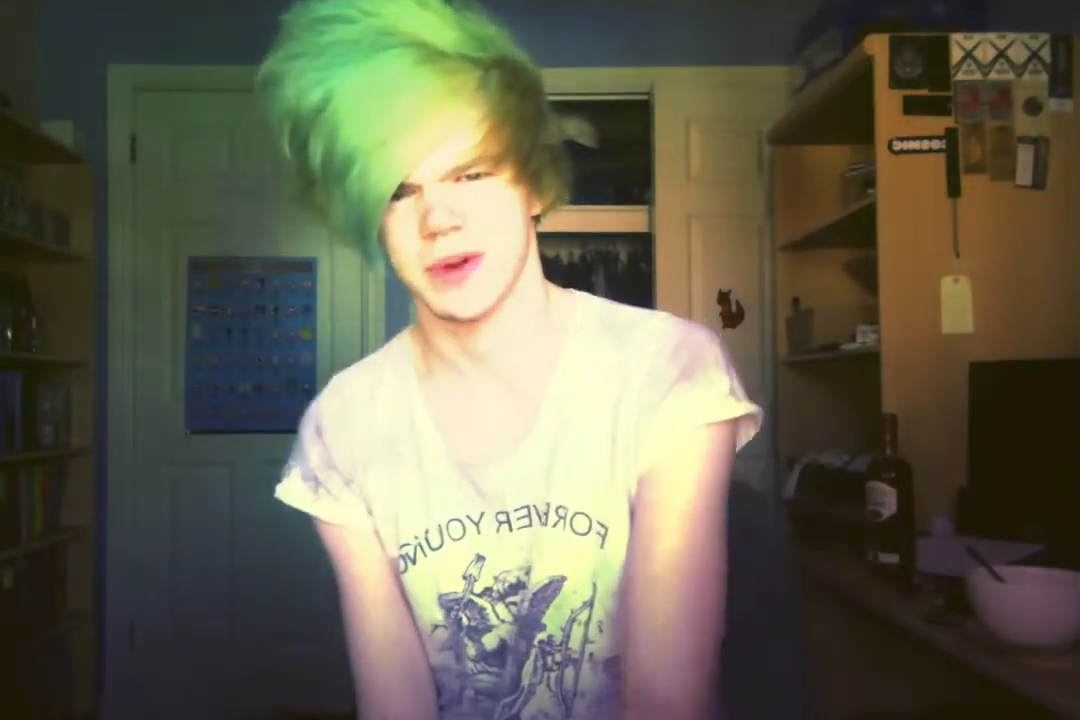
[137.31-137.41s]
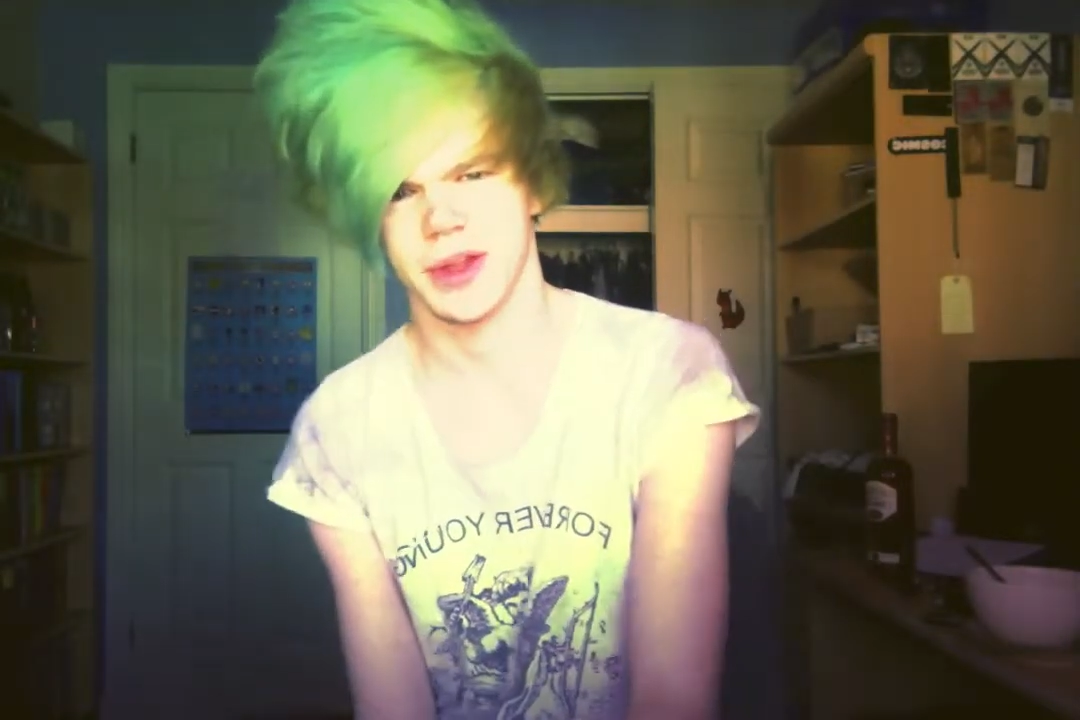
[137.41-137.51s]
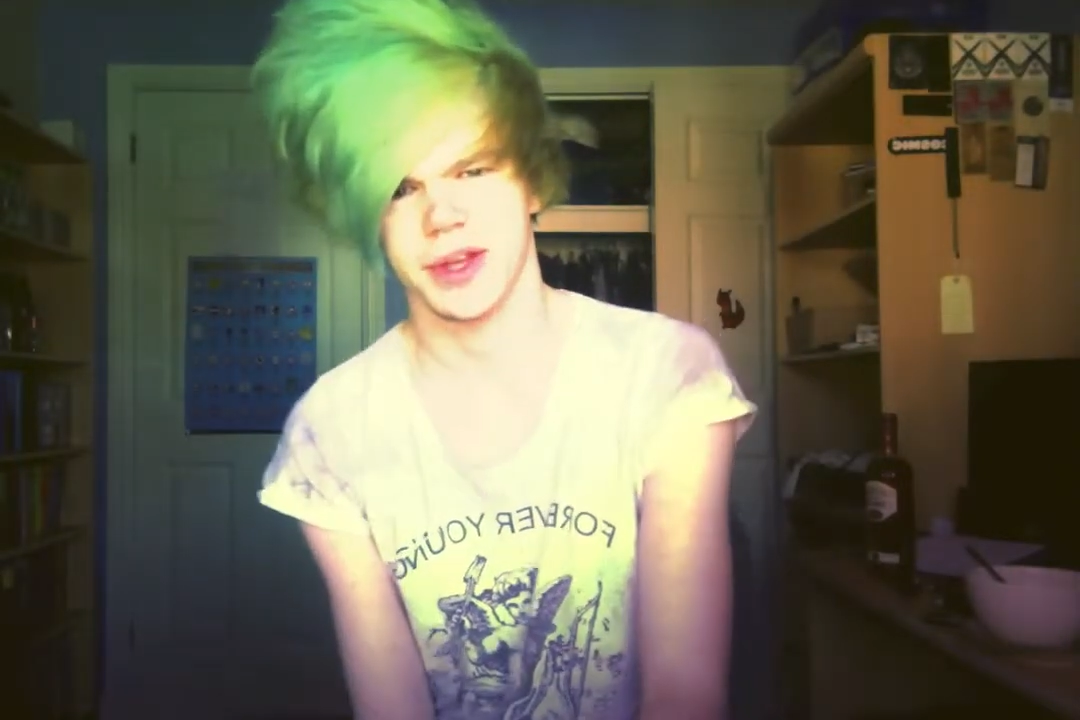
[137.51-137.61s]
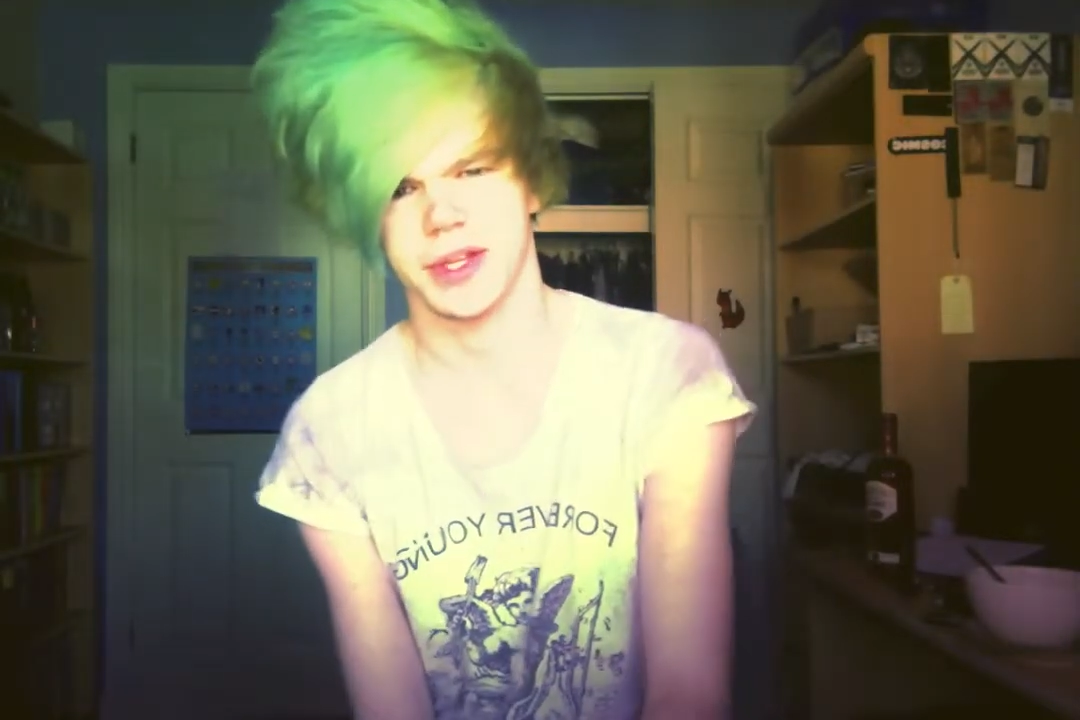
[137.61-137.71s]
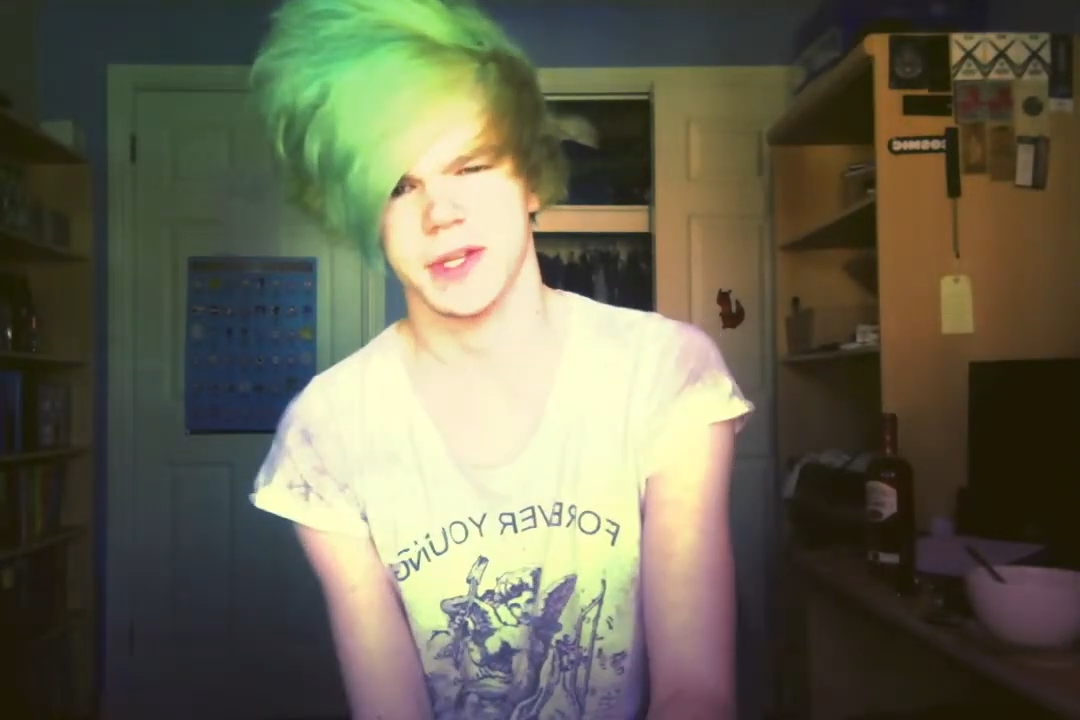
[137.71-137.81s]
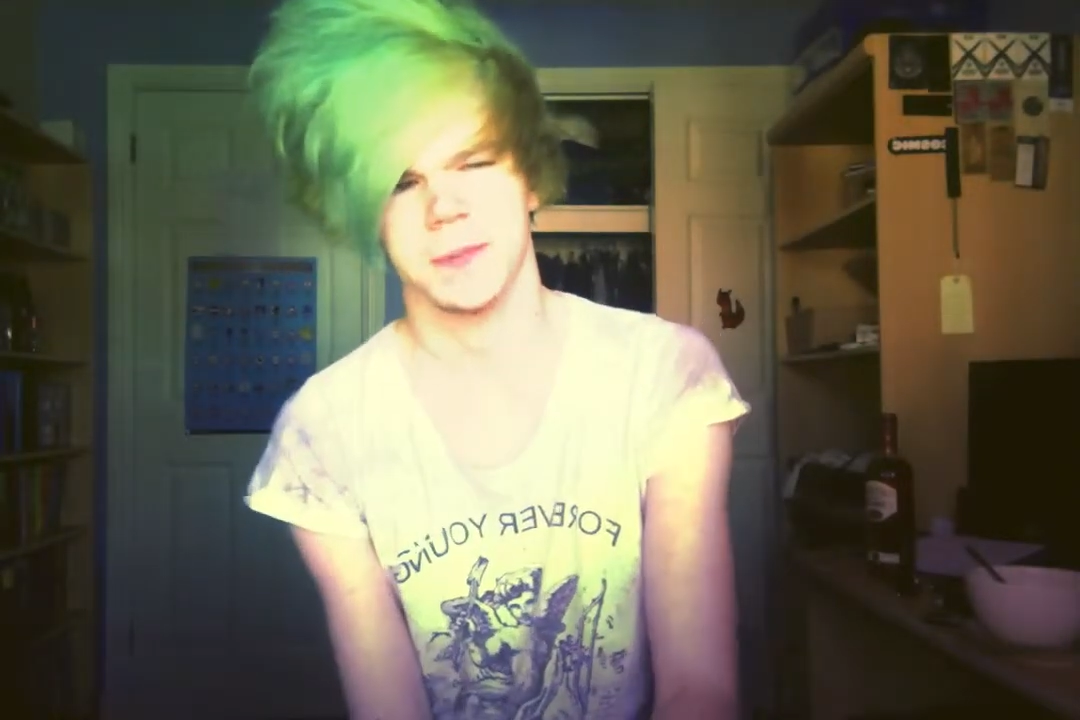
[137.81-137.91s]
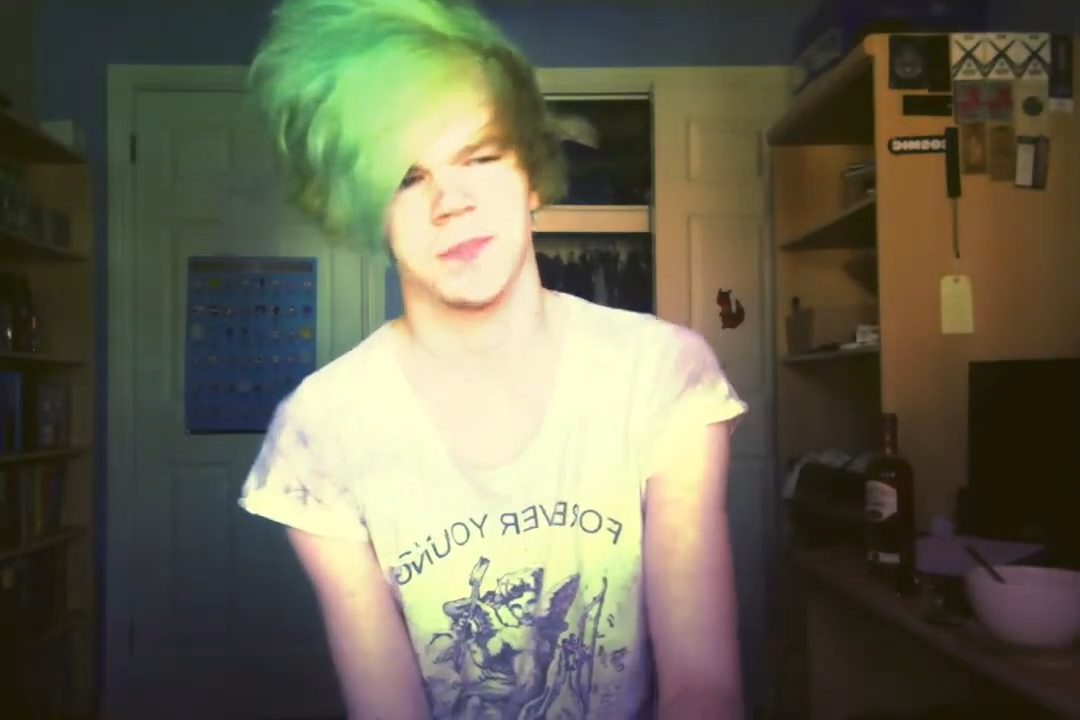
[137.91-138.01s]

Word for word: be really good.